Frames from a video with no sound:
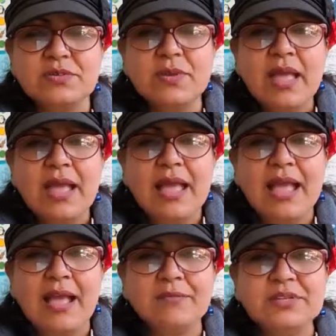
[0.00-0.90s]
to
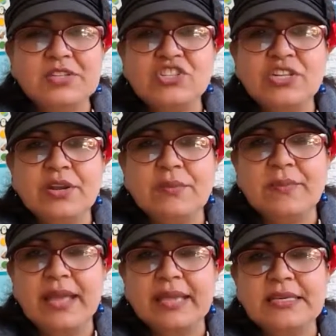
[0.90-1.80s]
have me share
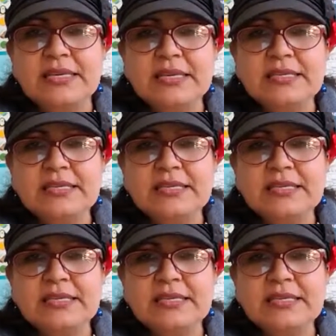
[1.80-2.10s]
my